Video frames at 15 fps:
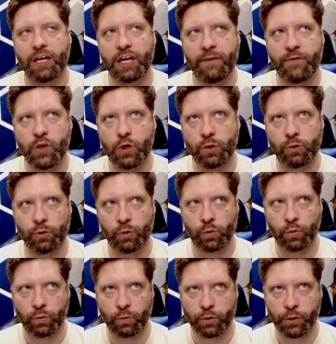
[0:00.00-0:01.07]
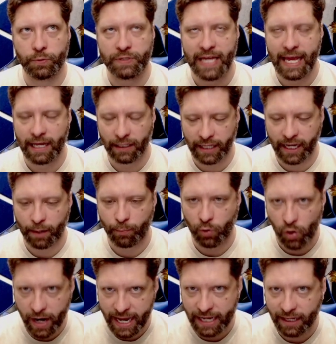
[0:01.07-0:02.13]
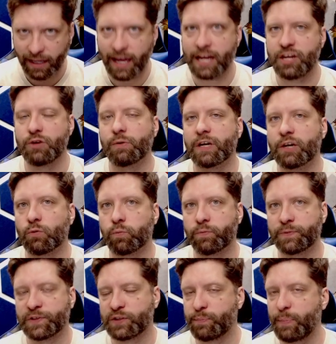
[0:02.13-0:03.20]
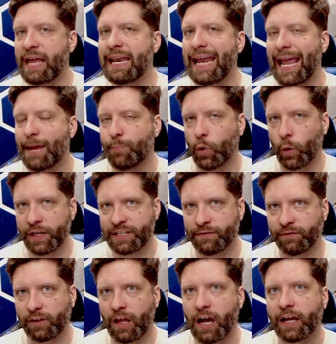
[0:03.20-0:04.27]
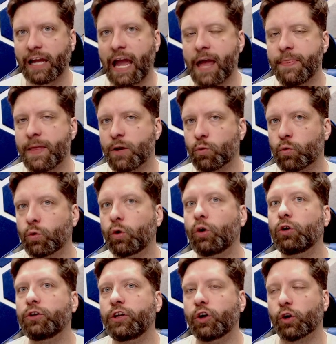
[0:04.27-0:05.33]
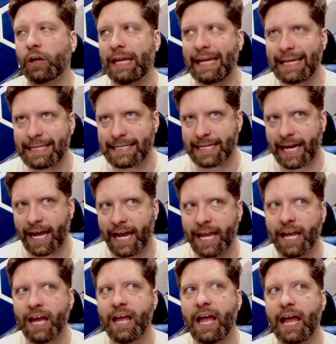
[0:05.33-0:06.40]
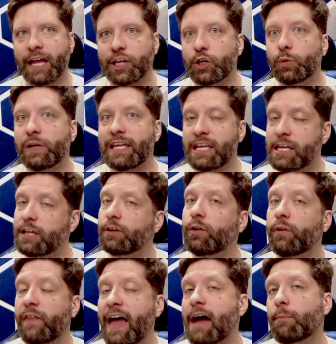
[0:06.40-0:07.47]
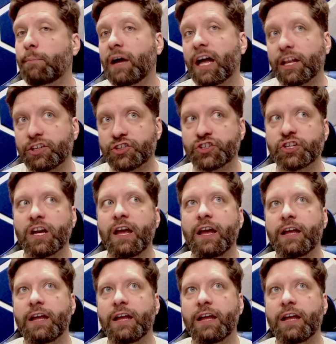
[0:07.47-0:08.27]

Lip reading: if you take like a break and you can spend a point of luck and then roll your hit die and you heal that much.